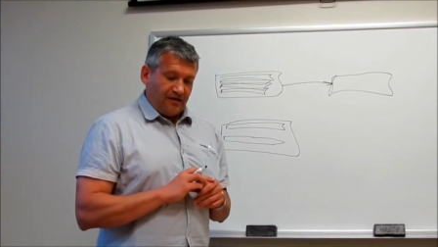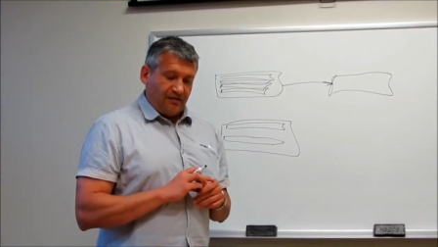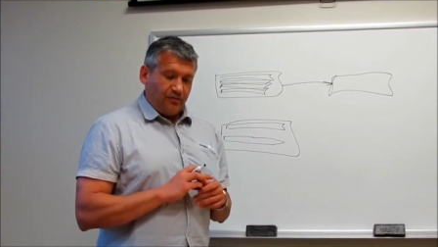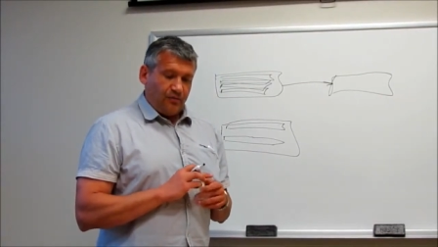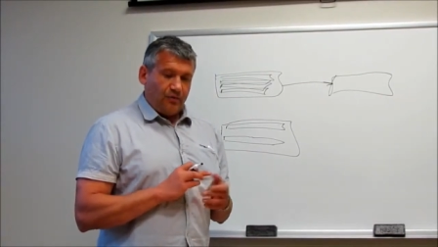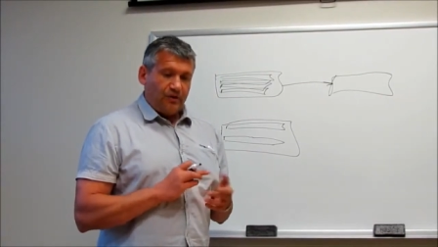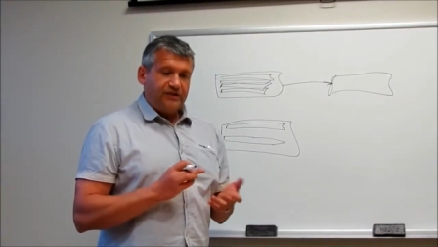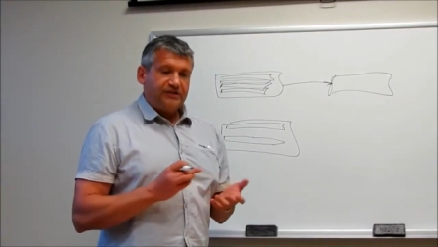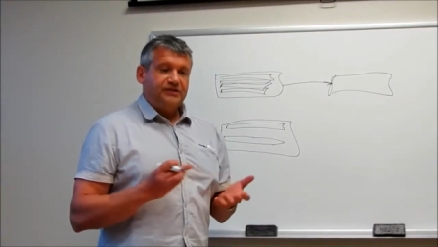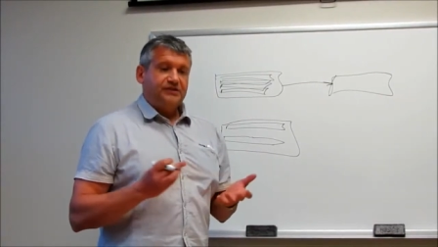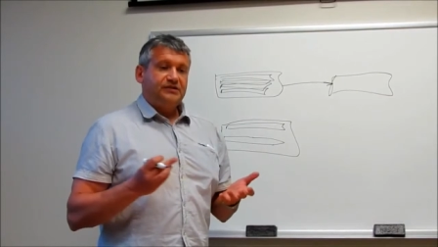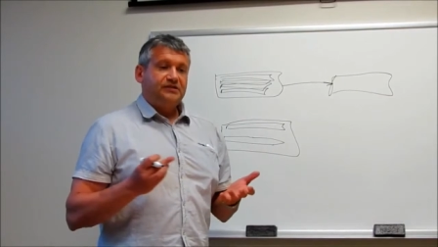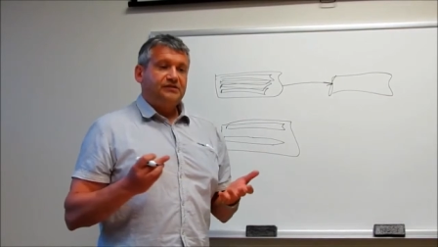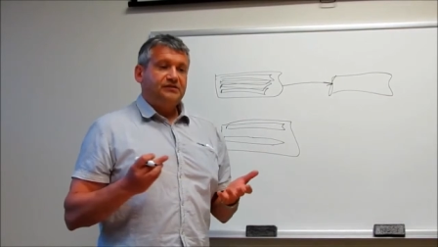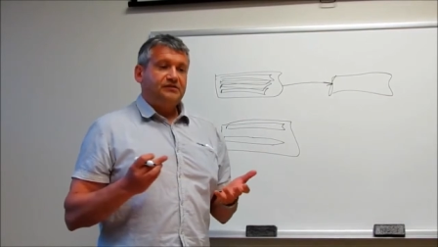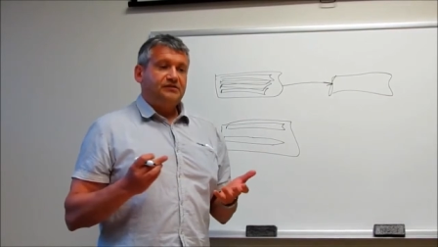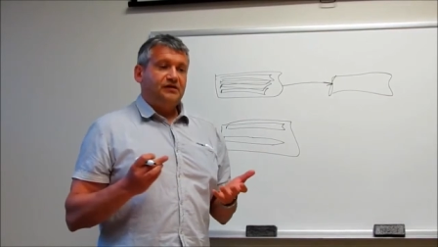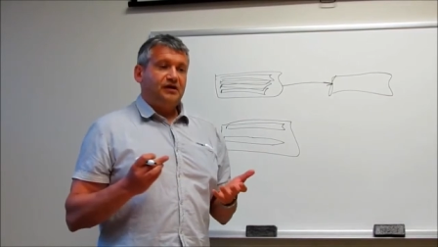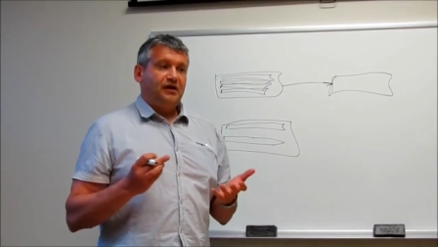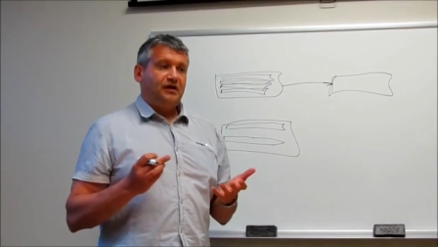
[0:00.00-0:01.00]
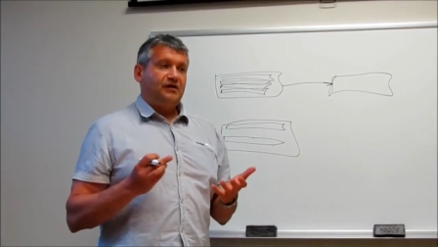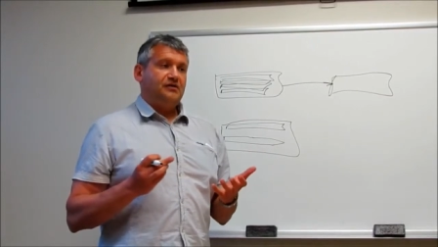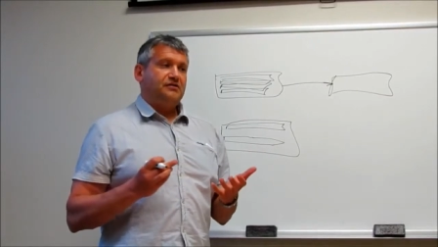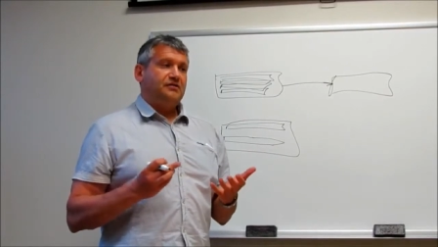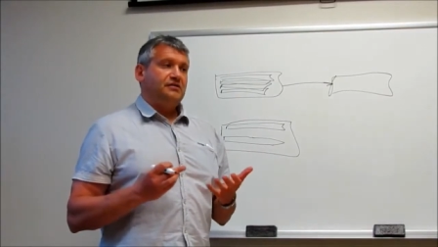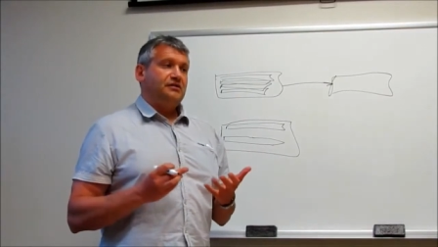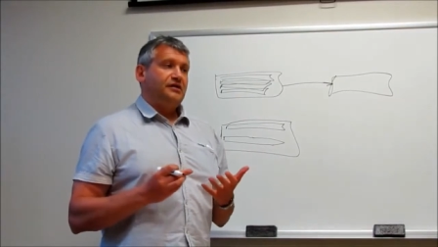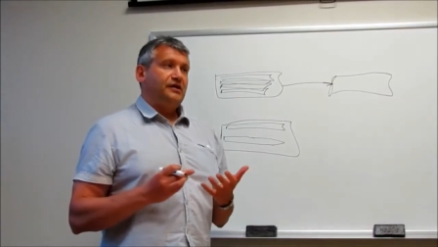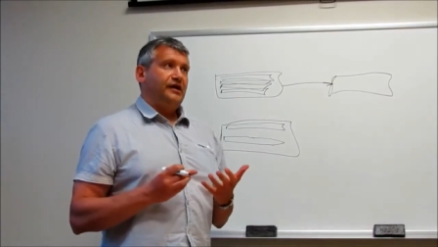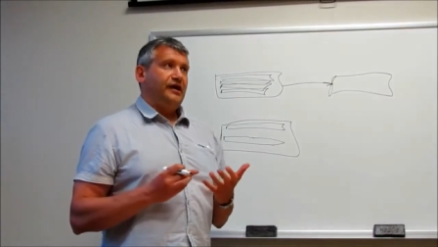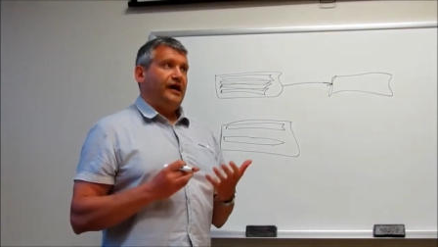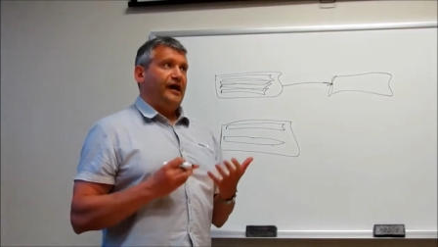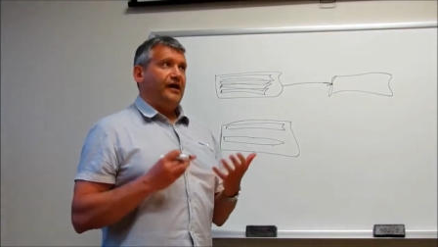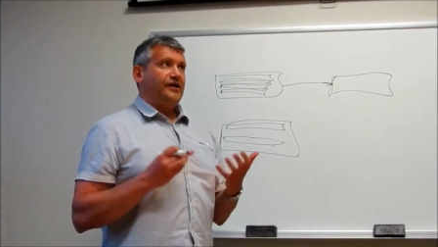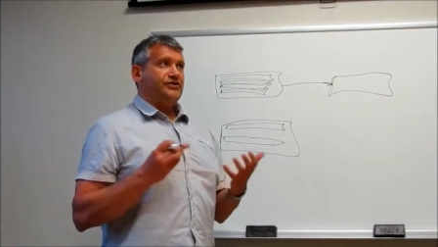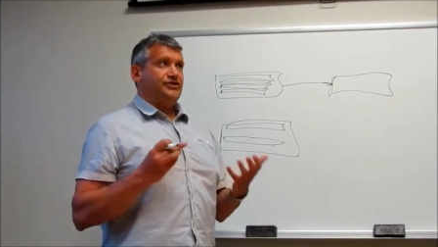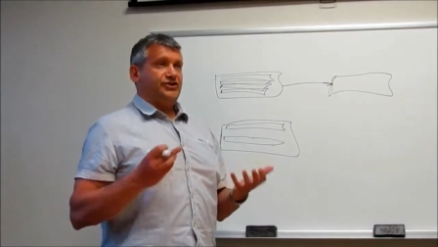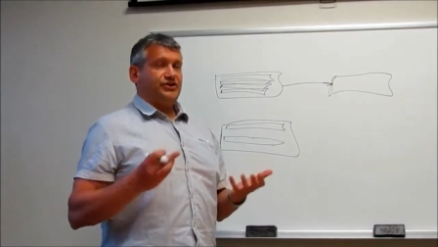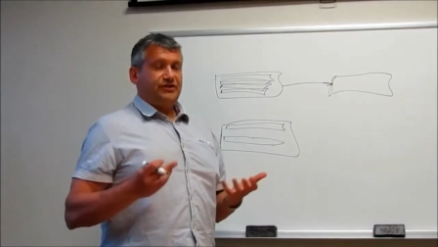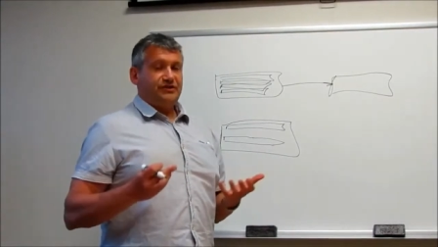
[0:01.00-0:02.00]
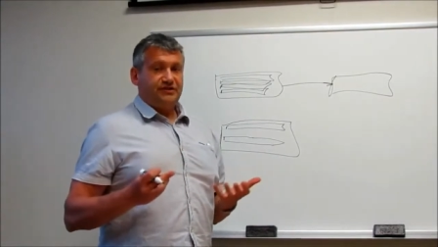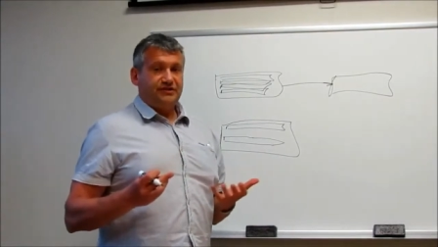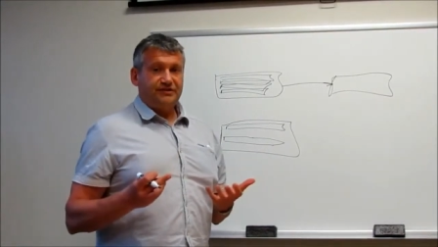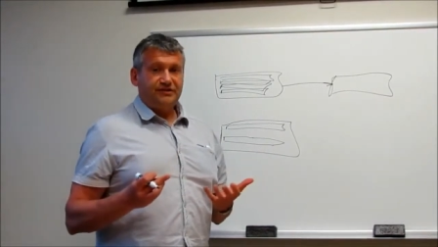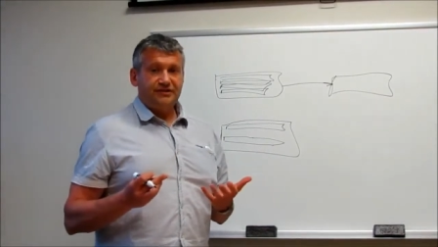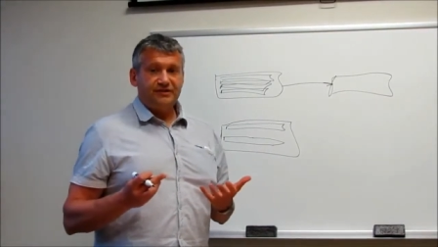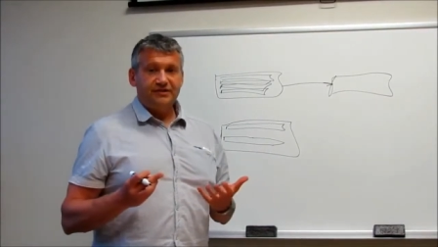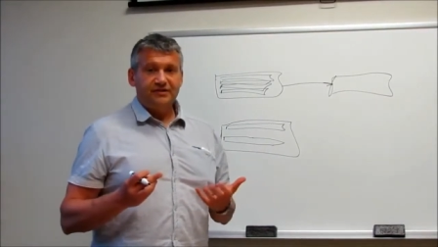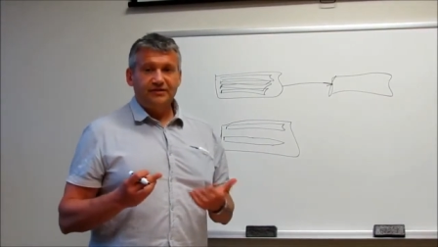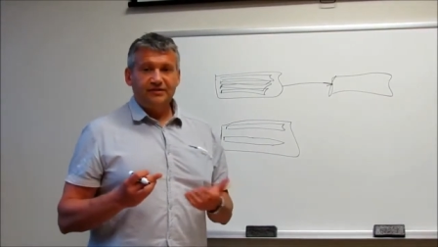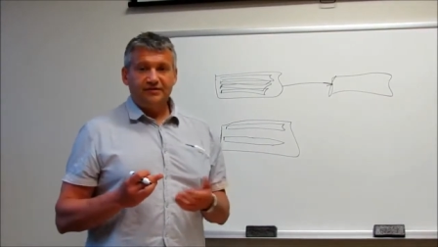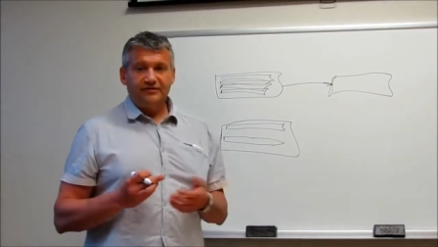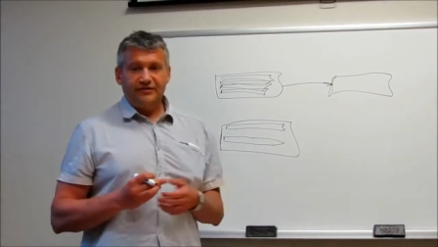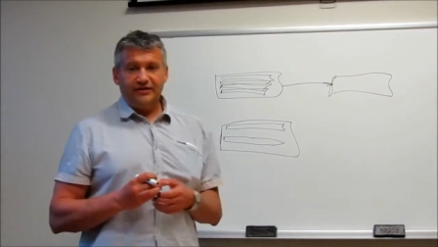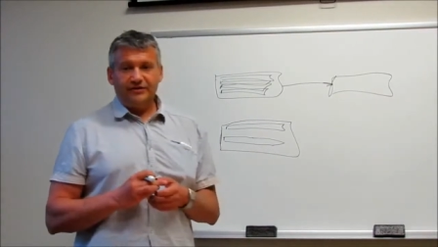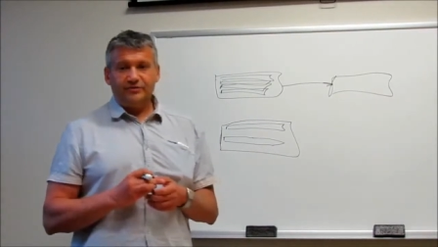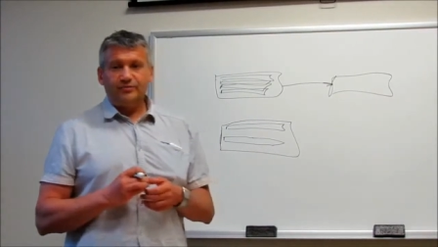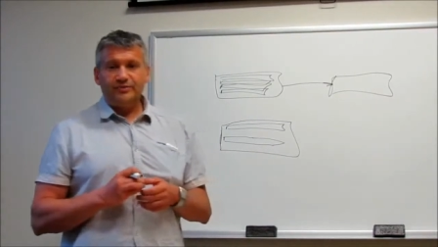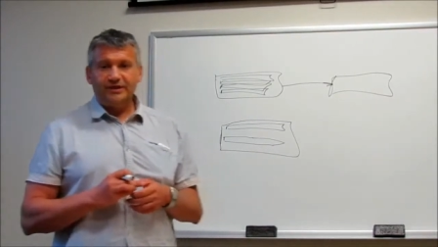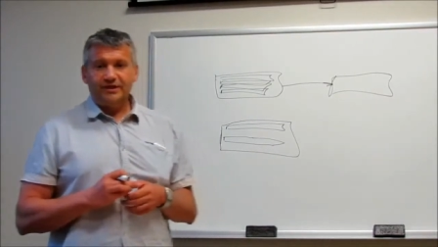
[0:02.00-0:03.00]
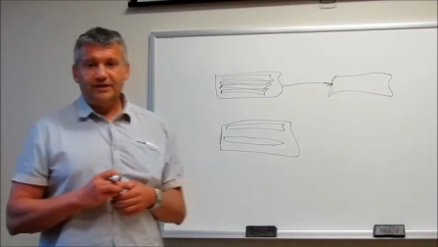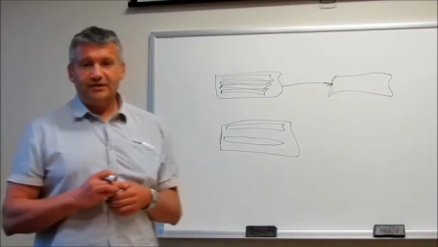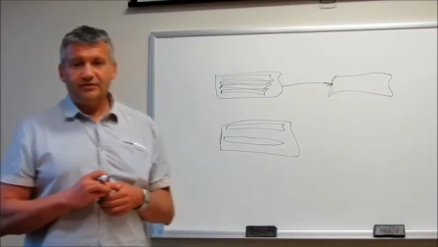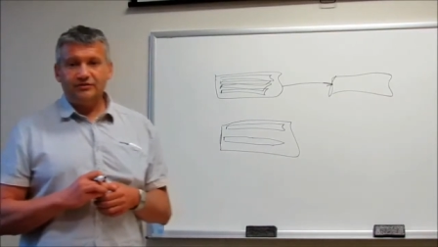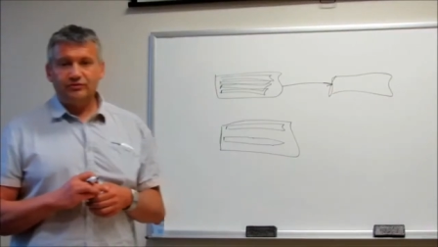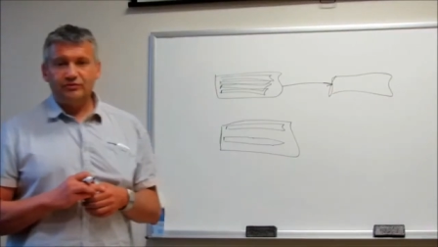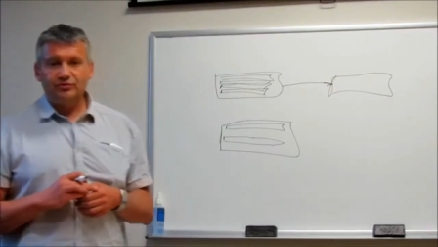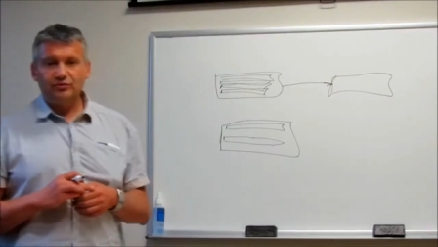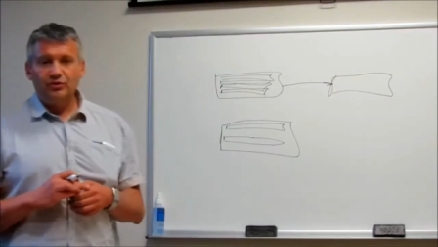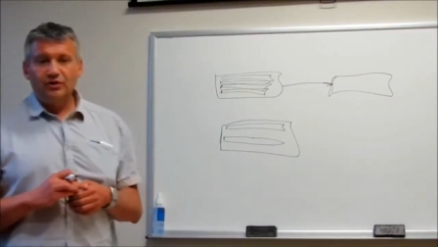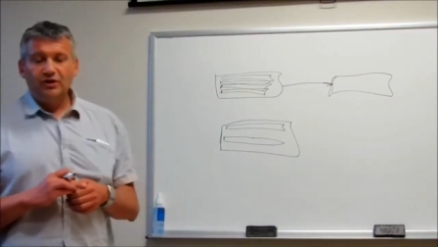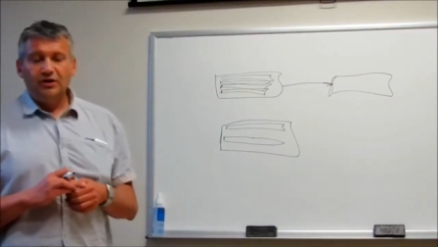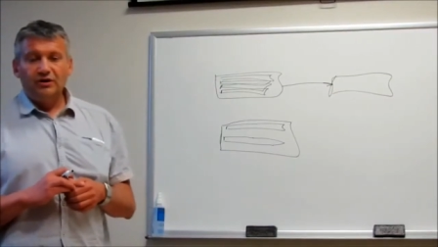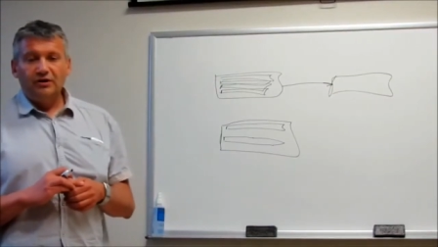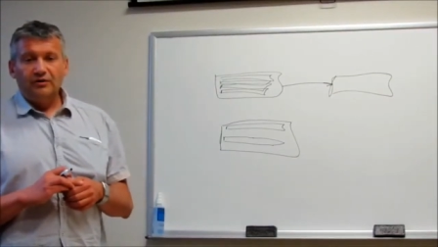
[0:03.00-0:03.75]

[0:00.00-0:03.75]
What are actions that we can do